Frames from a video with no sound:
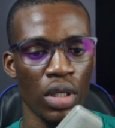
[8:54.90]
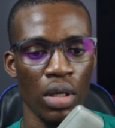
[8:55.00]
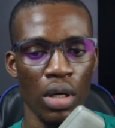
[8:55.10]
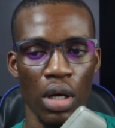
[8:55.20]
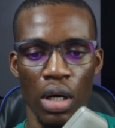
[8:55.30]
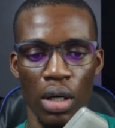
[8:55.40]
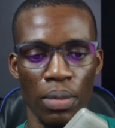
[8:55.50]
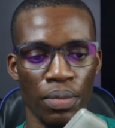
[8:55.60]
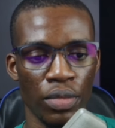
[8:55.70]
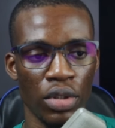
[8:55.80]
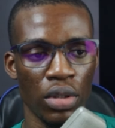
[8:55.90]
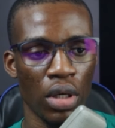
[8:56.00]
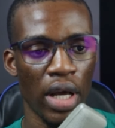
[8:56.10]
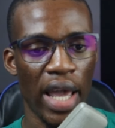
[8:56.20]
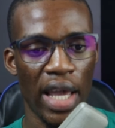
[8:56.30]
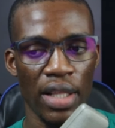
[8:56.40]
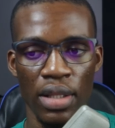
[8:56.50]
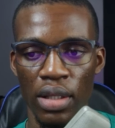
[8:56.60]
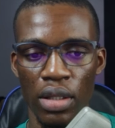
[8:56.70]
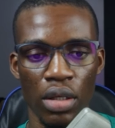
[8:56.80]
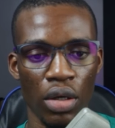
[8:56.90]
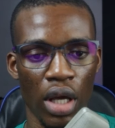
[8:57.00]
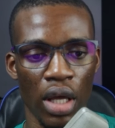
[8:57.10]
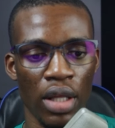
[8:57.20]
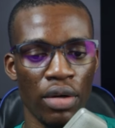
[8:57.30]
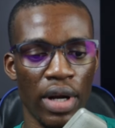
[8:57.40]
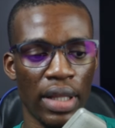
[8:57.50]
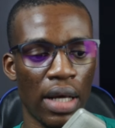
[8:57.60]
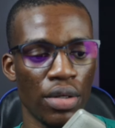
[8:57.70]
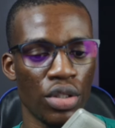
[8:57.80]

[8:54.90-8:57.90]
Earn. Okay, right now it's going to